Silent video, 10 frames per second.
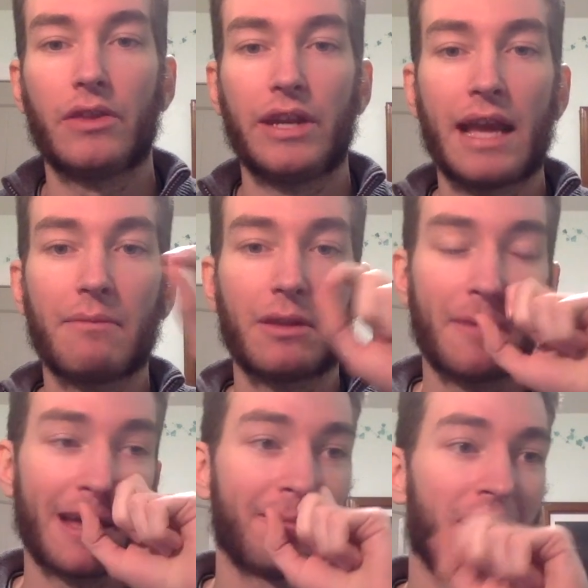the name of the
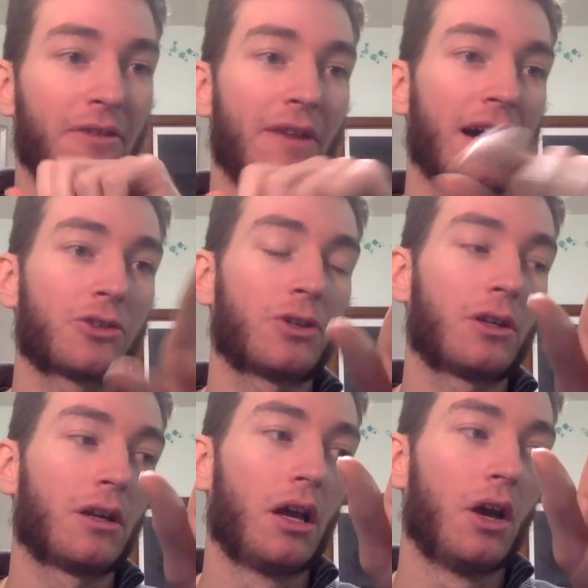pant
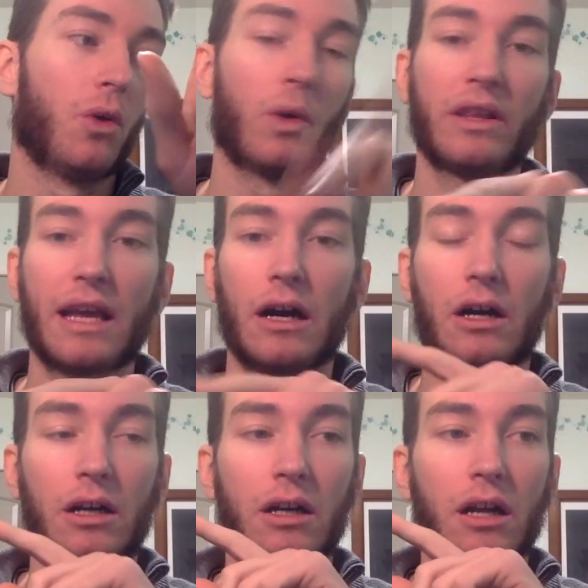manufacturer, where they
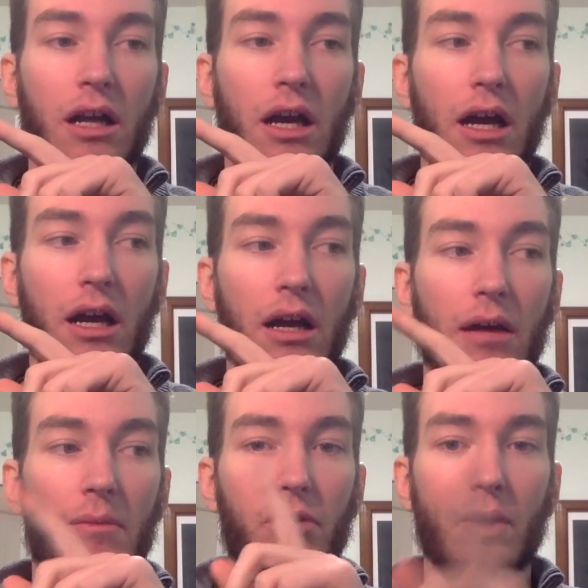are,
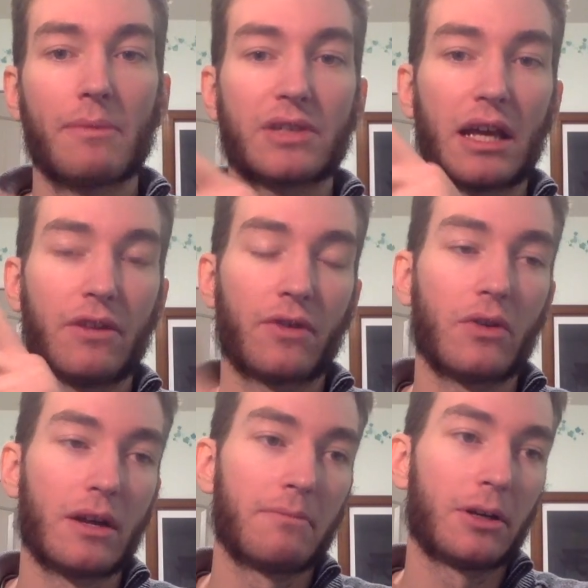um, their website, their
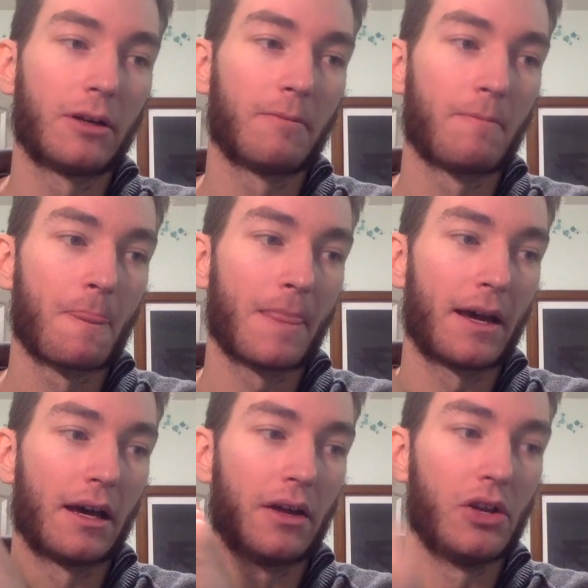phone number,
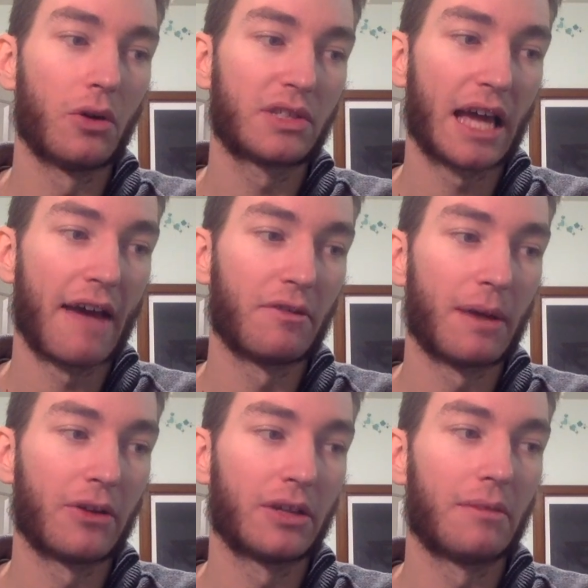uh, notes I have
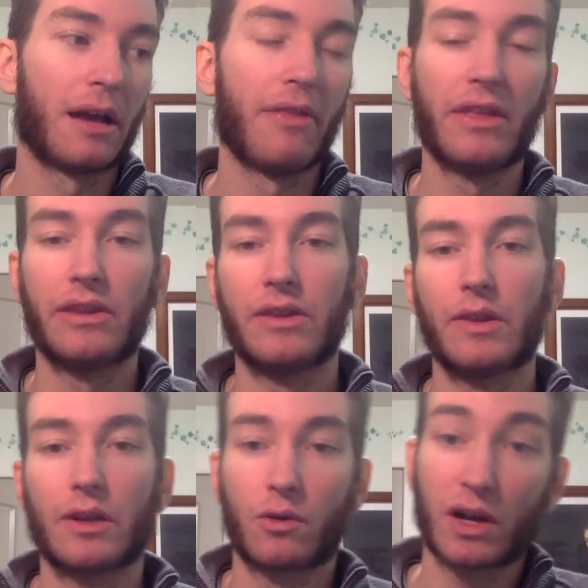about them, and
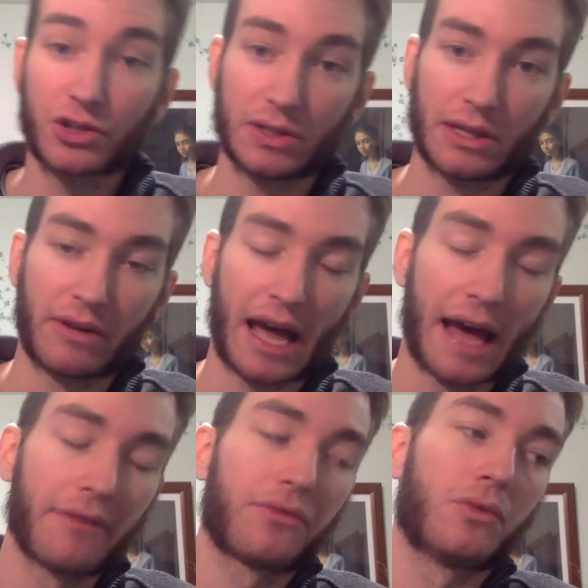then the questions I would
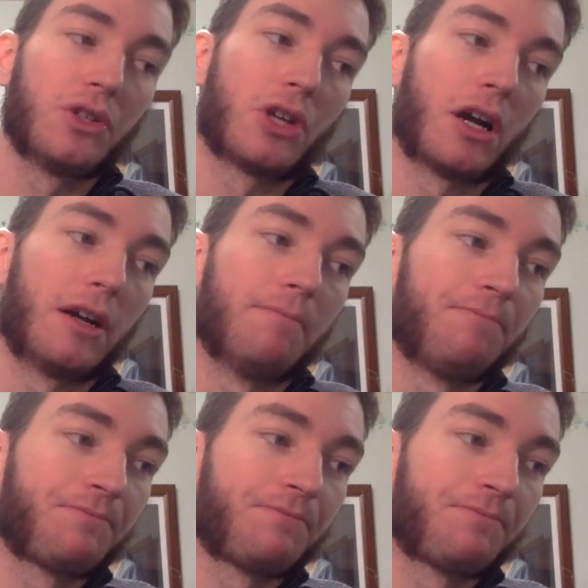have, which are,